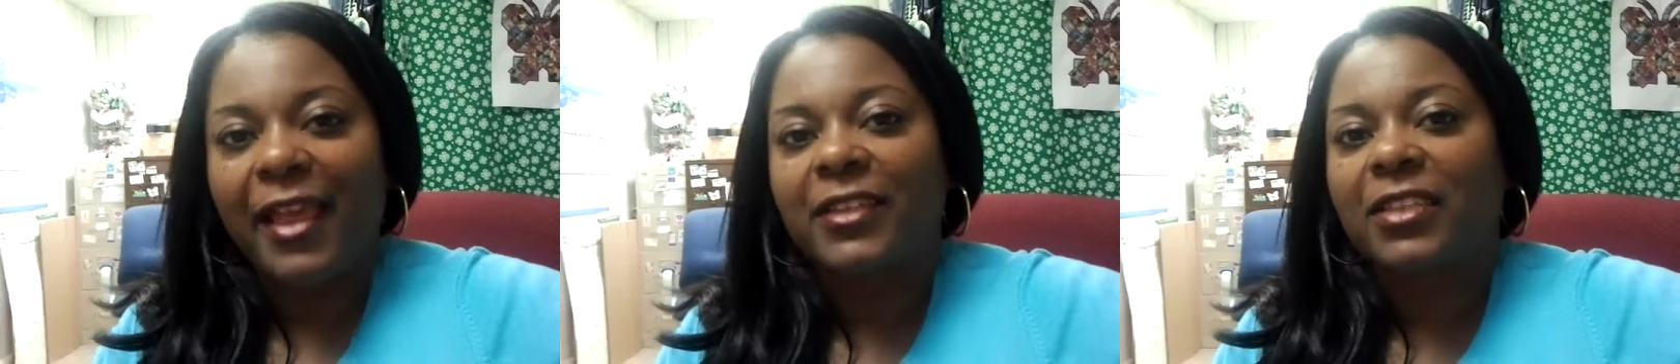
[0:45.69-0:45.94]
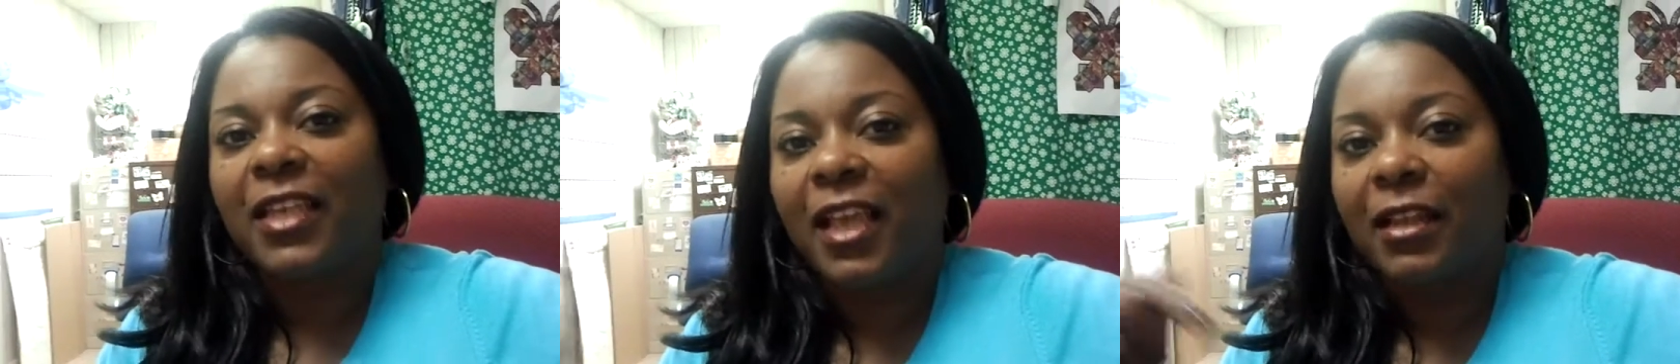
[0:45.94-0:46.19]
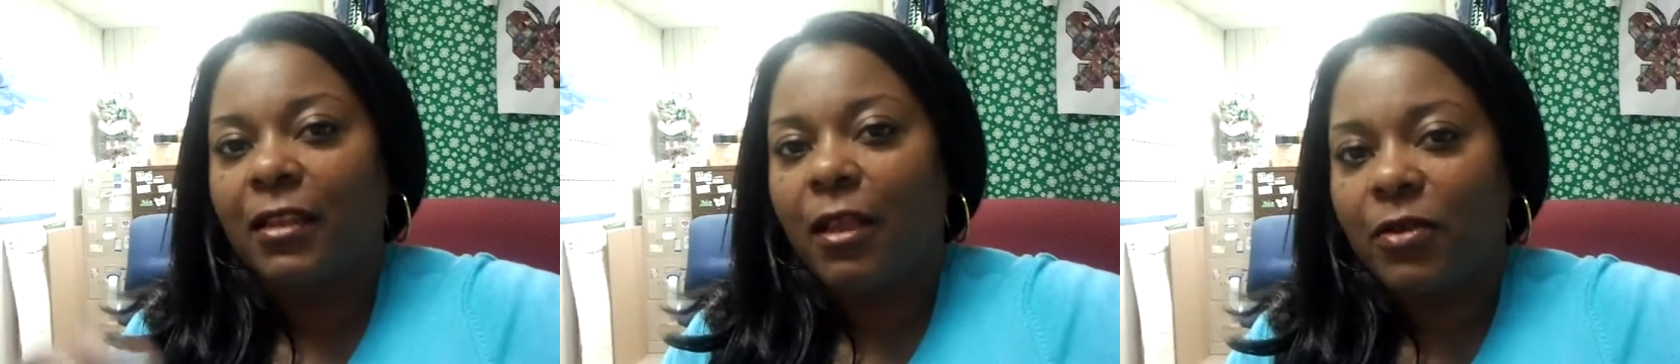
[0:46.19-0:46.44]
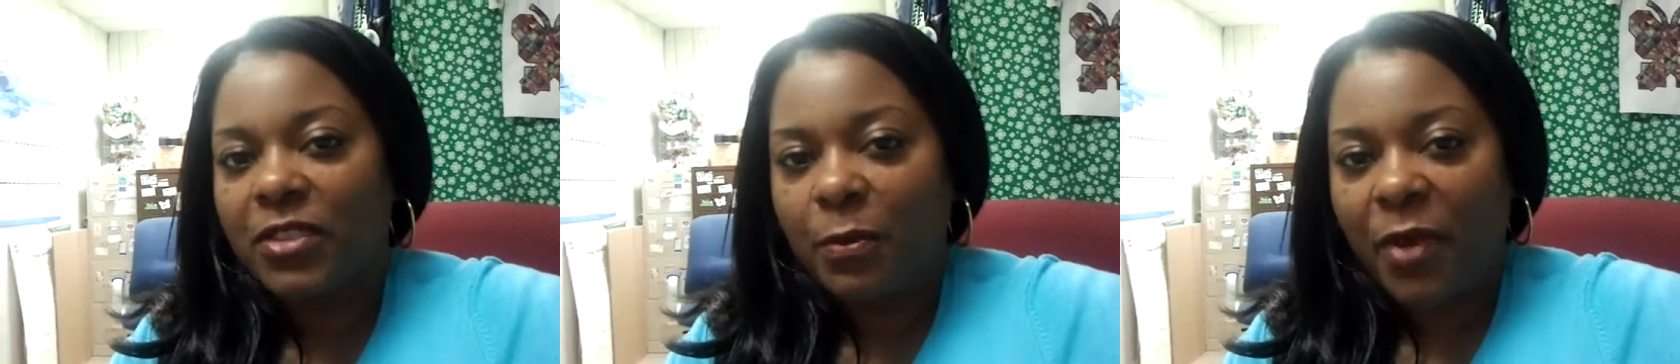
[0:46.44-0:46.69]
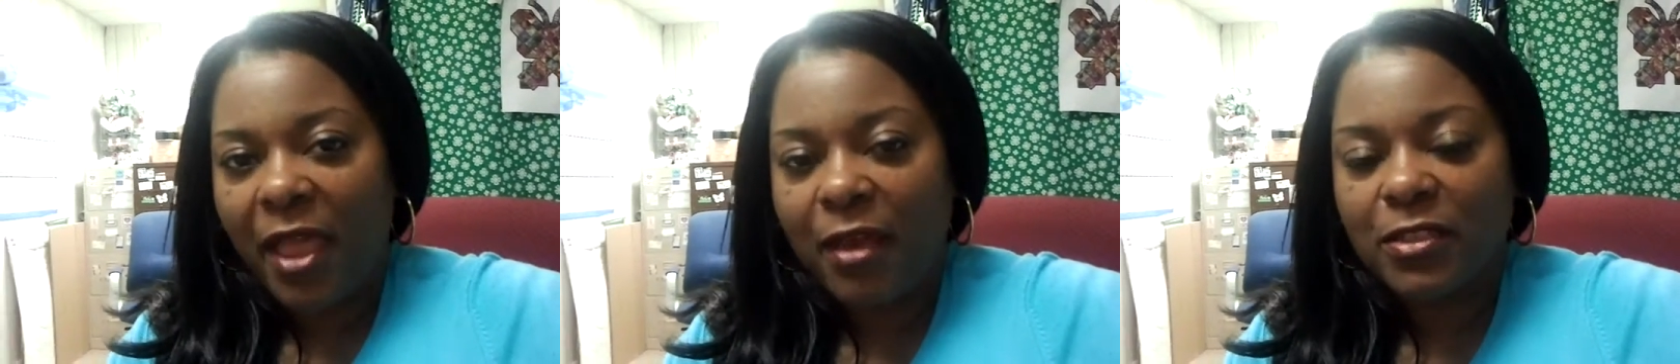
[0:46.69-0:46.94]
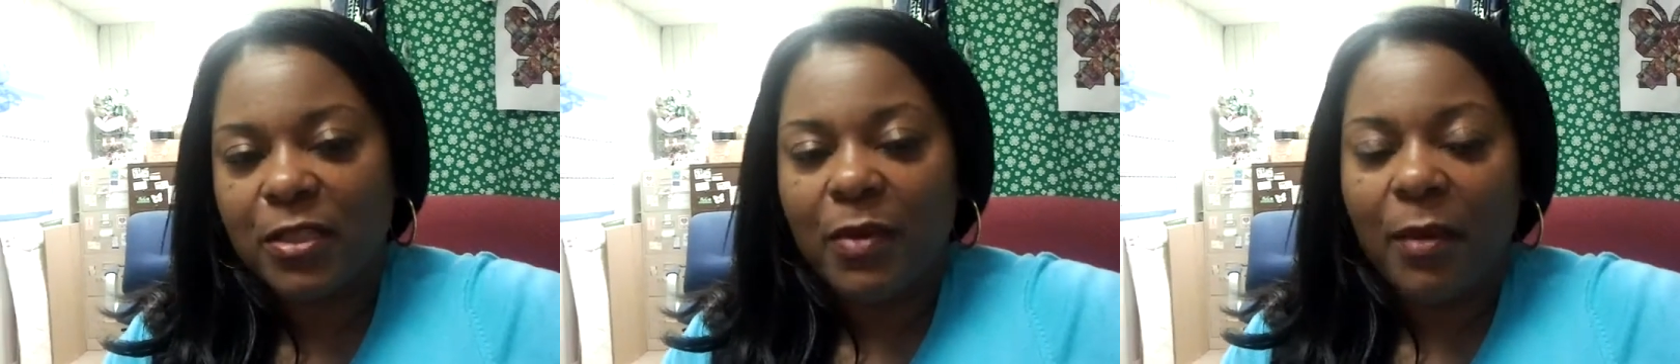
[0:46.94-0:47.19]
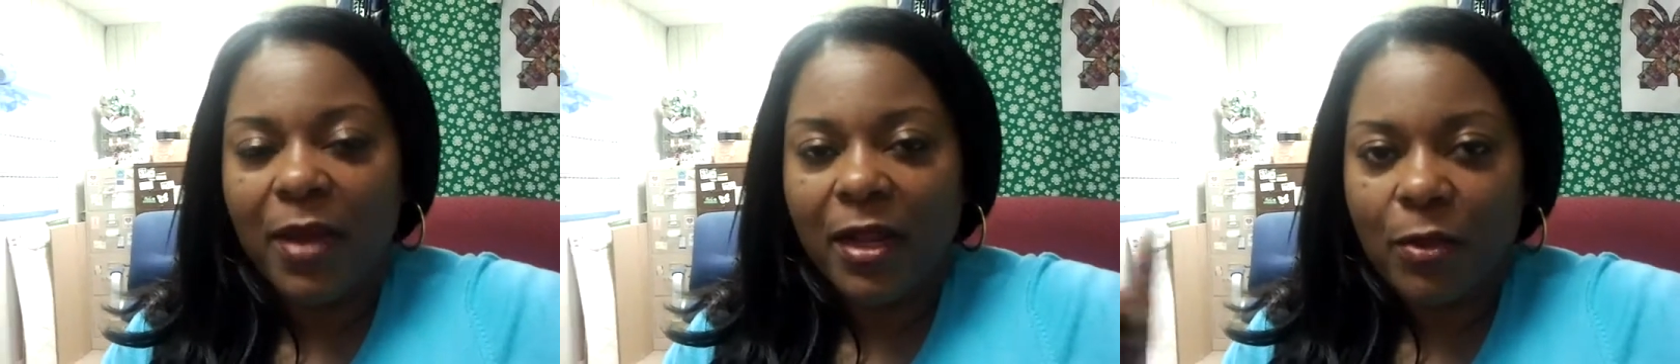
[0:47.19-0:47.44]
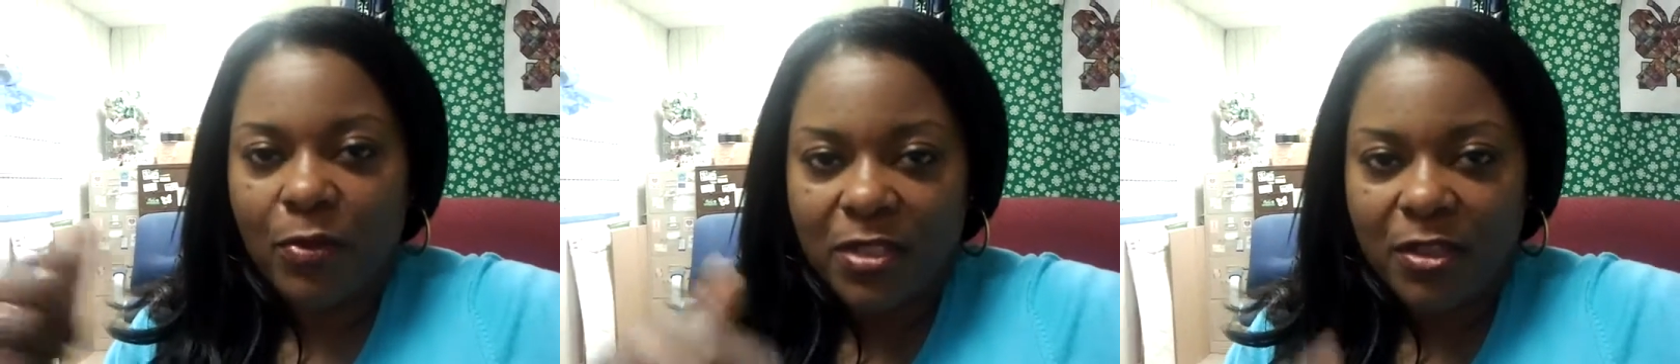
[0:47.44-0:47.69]
actually had lost a pound, so my
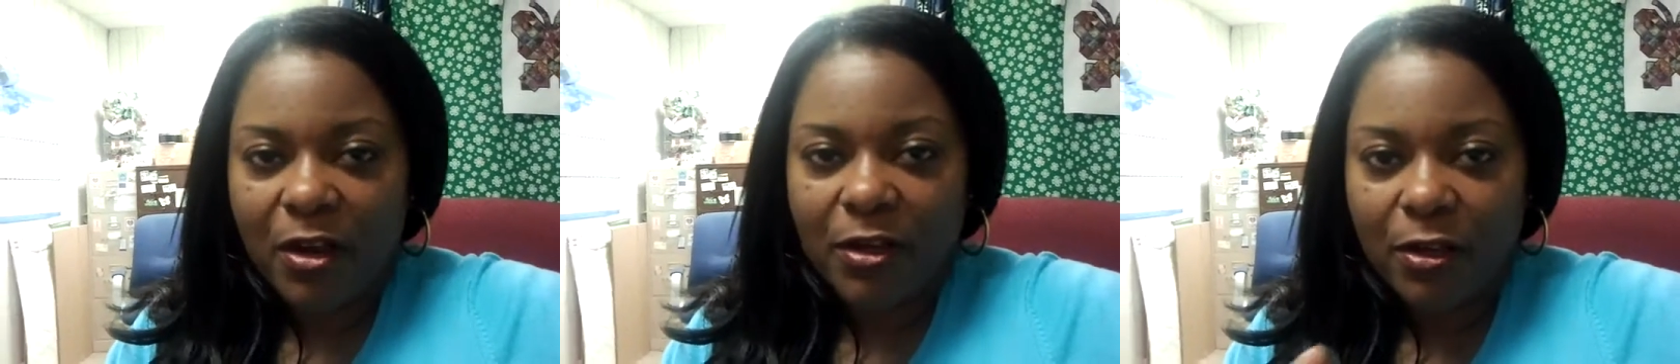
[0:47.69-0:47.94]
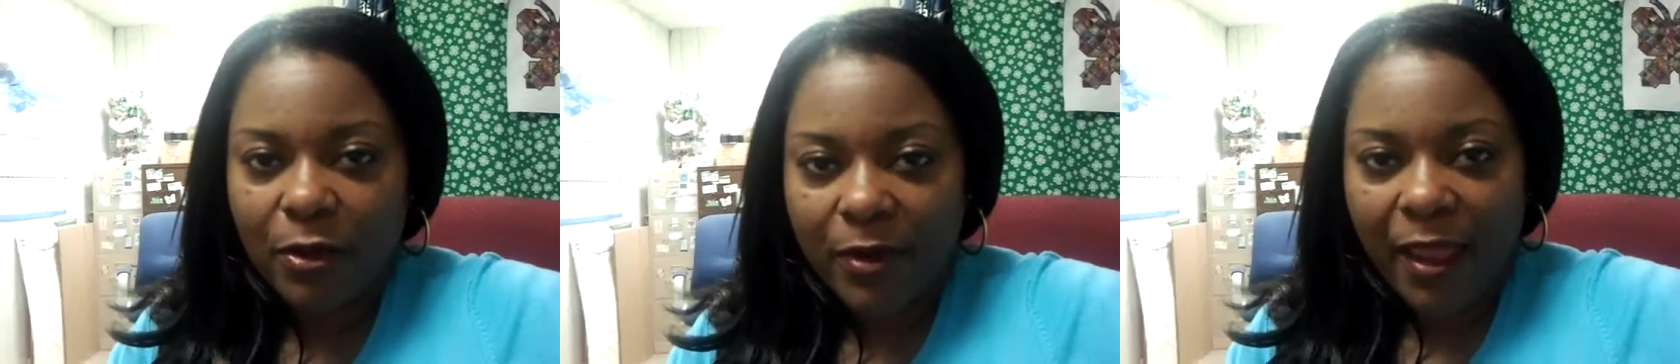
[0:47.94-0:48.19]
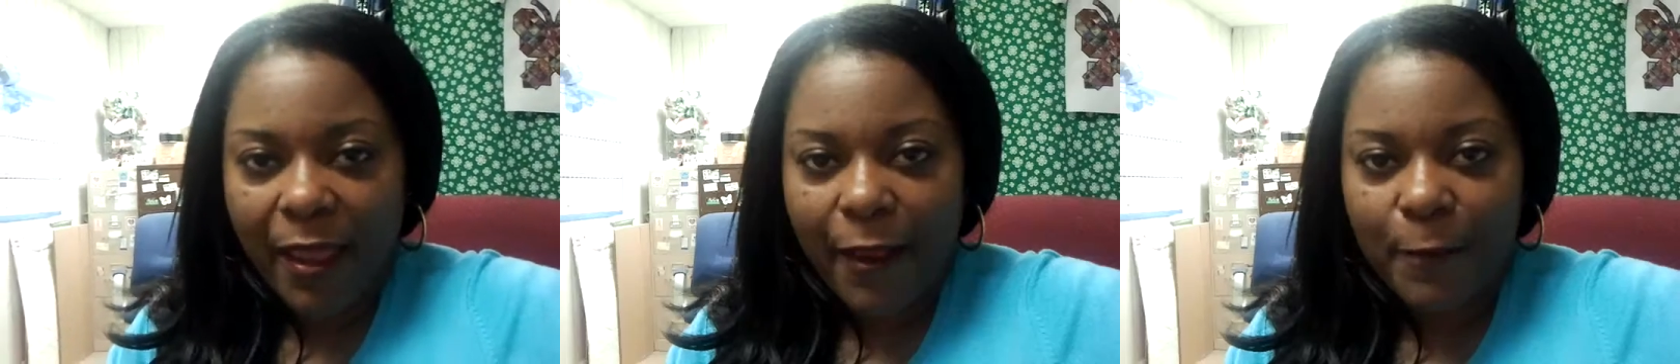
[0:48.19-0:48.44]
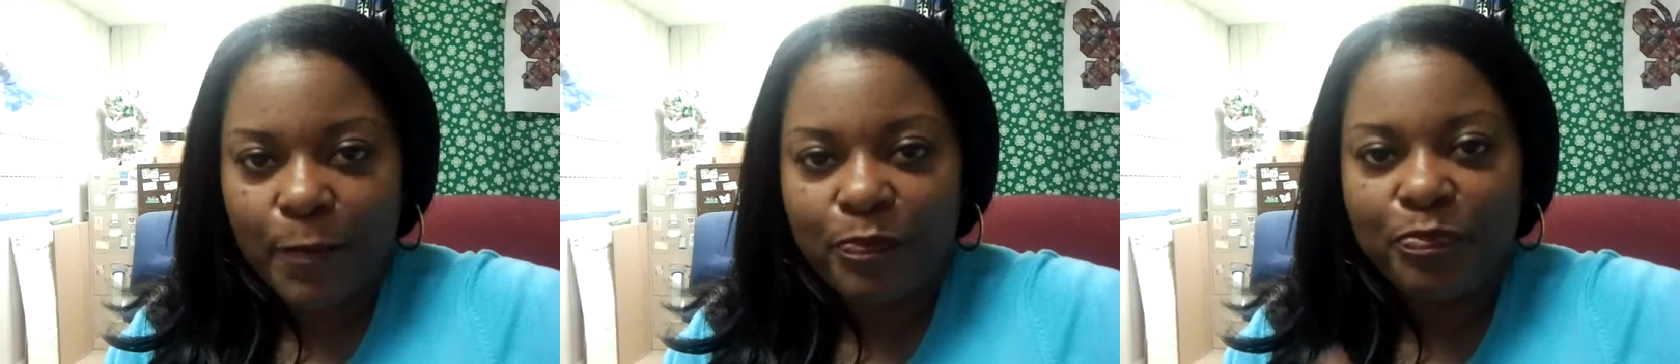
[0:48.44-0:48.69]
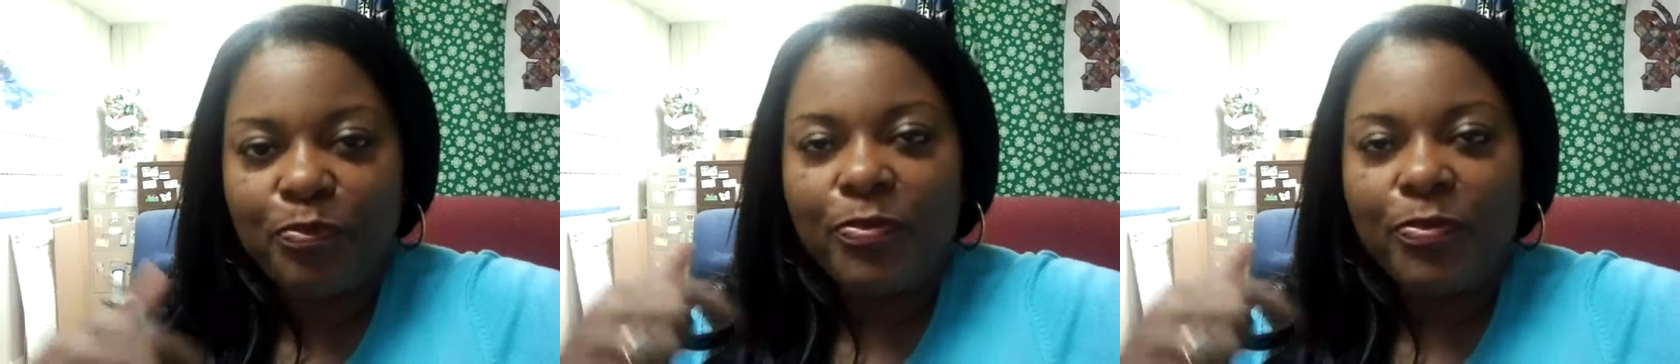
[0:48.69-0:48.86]
body was starting to go down.